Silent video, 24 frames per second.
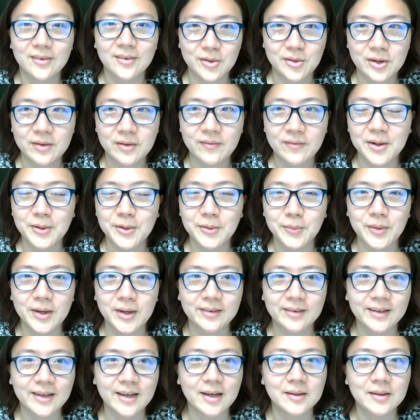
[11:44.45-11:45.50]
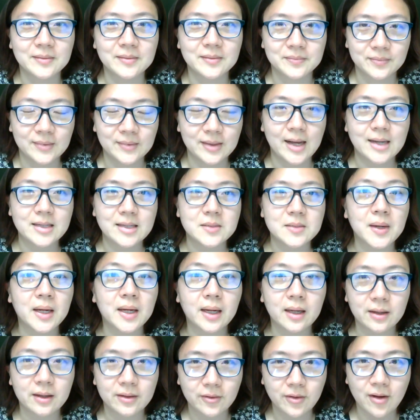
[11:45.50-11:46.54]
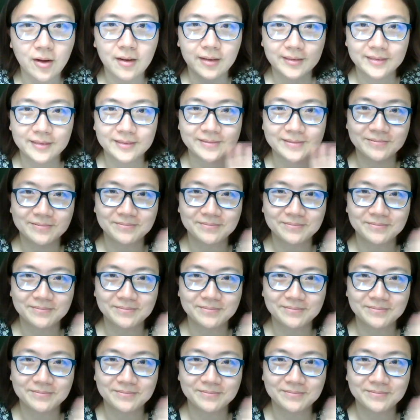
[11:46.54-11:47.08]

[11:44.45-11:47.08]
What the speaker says: you're very welcome. Nice meeting you all.